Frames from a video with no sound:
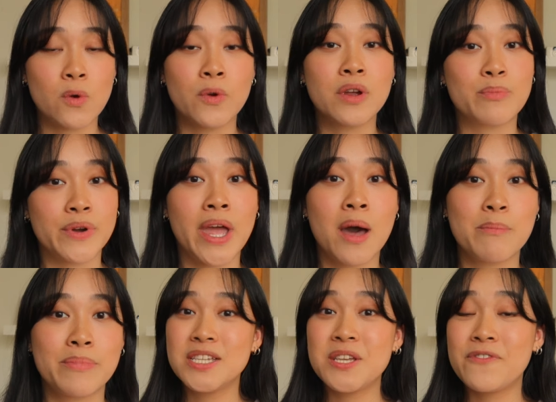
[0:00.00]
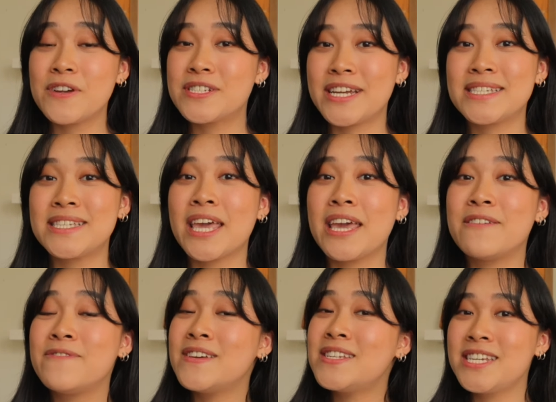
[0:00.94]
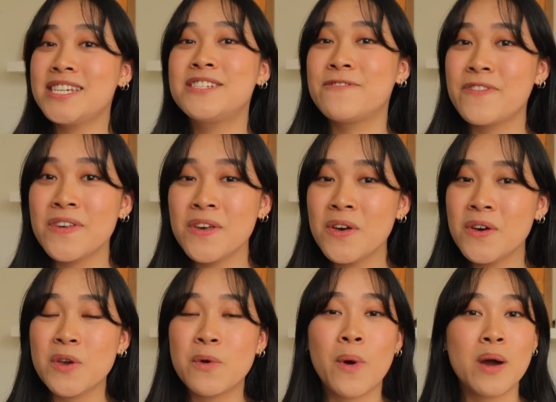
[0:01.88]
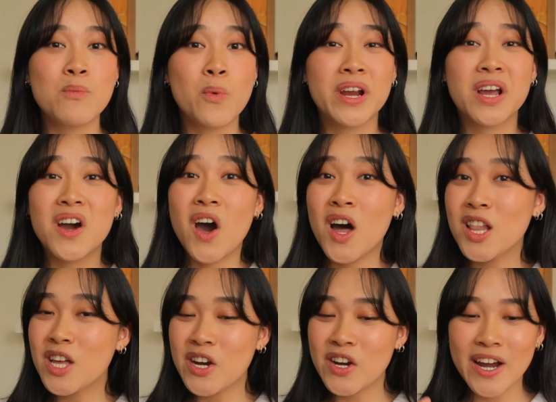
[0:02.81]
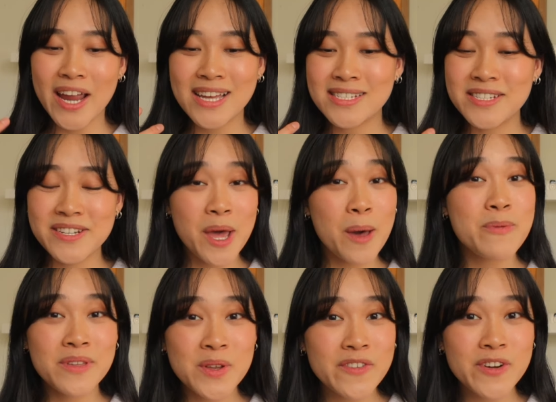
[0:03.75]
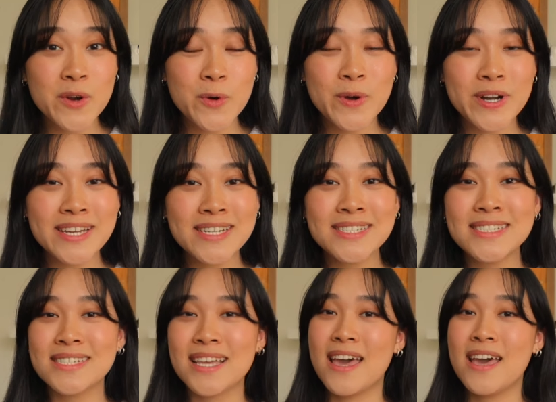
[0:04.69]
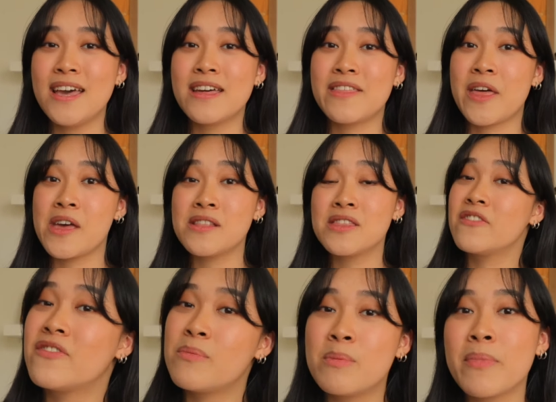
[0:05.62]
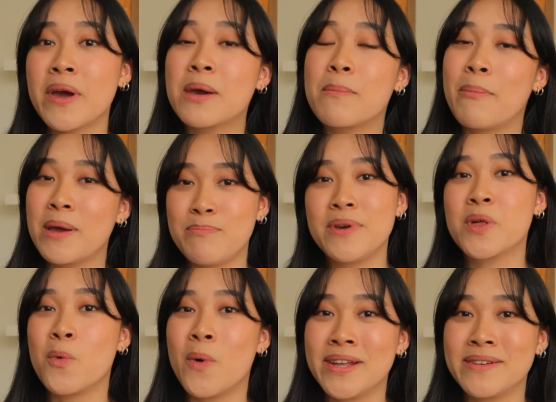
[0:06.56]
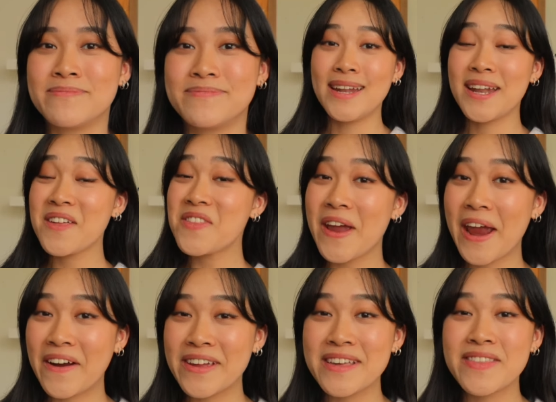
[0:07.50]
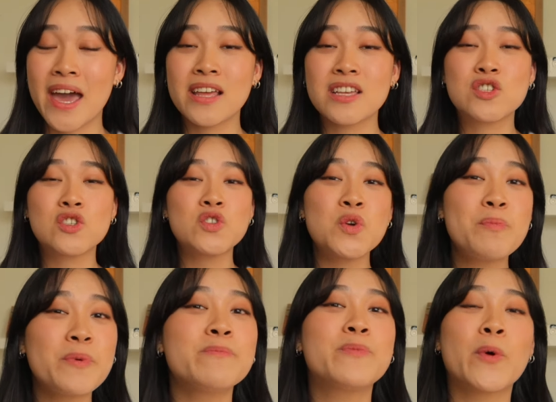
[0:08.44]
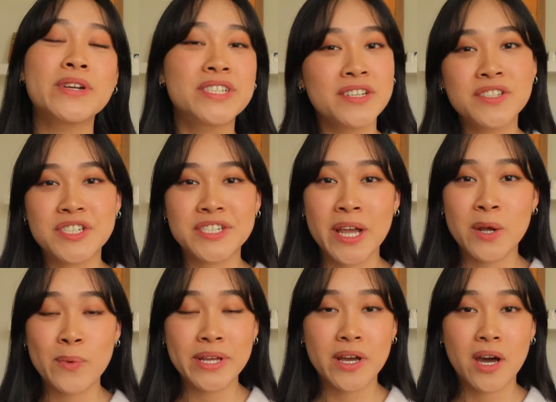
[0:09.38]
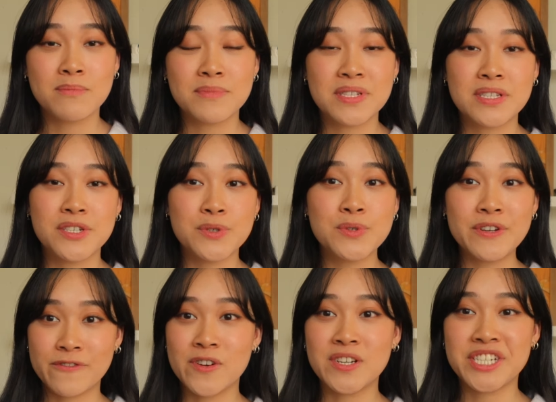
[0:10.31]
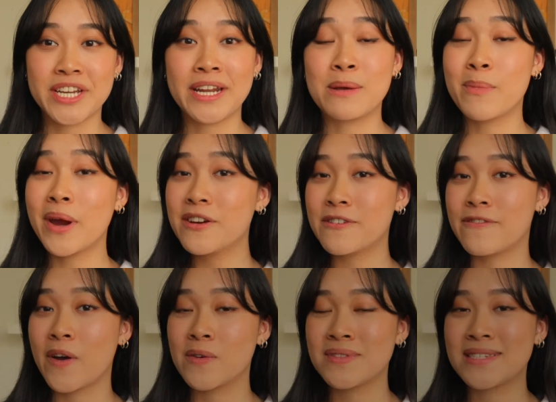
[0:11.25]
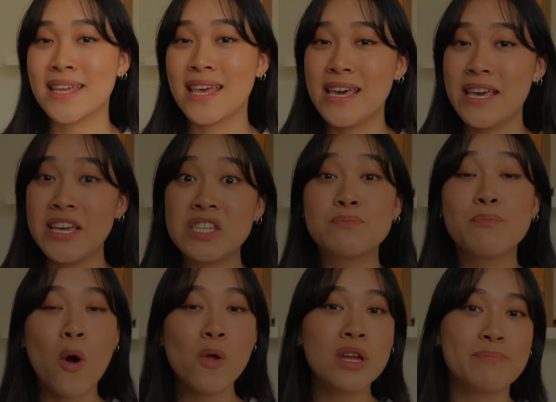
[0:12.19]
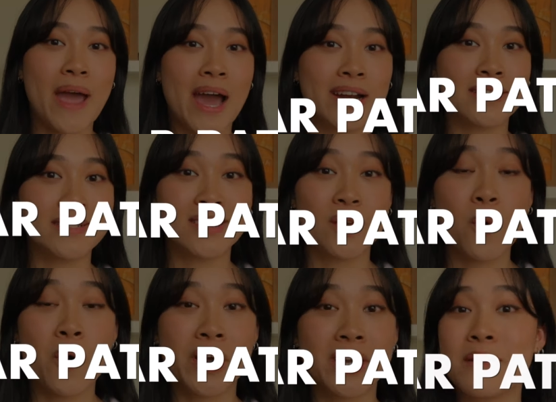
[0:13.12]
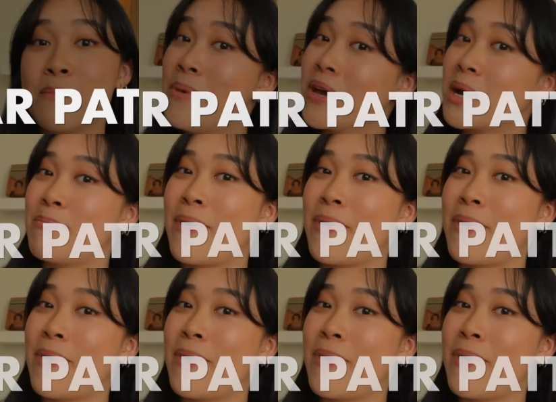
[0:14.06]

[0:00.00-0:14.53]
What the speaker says: or your preamp. So if you're chasing a vintage feel, you want more color and depth in your recordings, then the ribbon mic might be the one. Another area that is super important to understand when it comes to differentiating microphones is polar patterns or pickup